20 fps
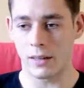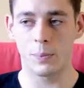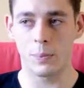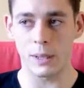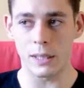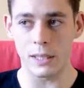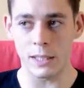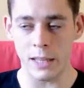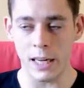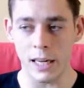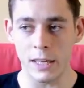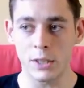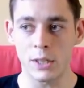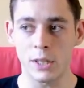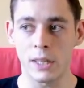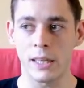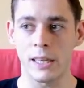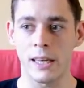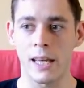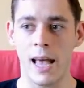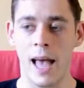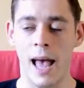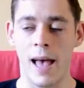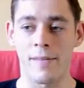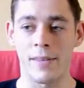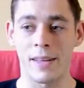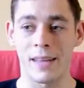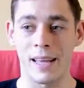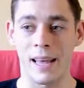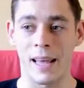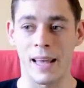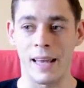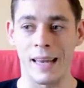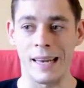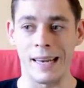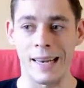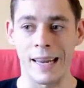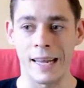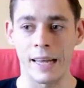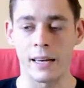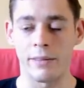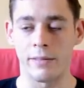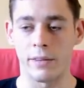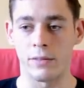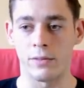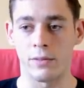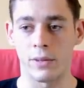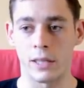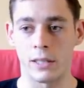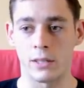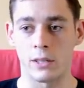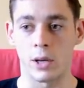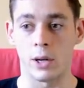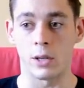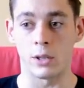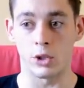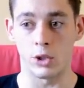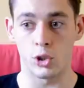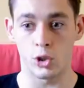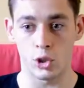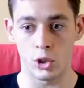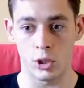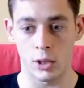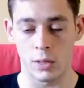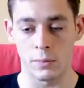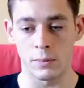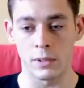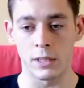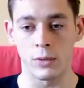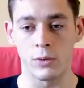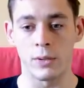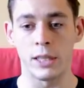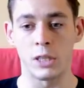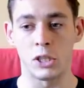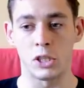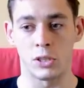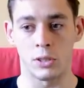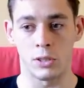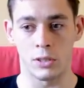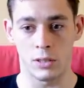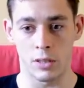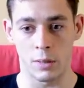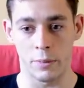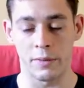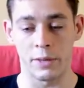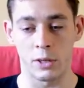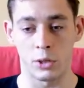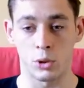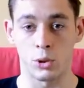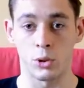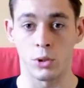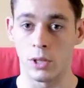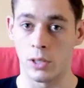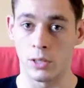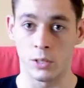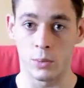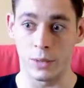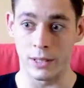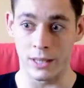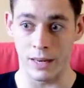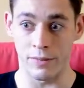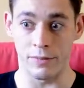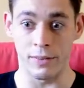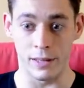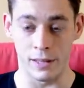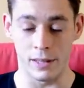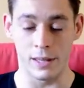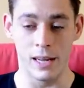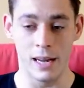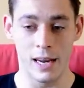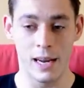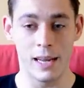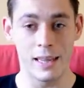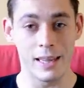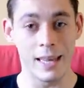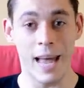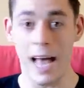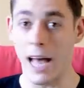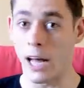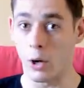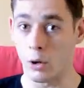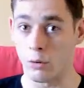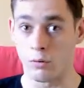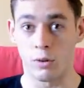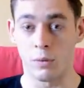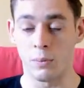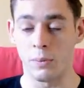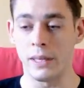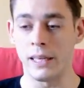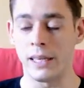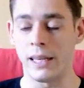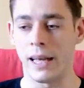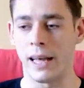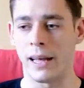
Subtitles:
potentially having a negative influence on some degree to some of their students, which I feel they had over me.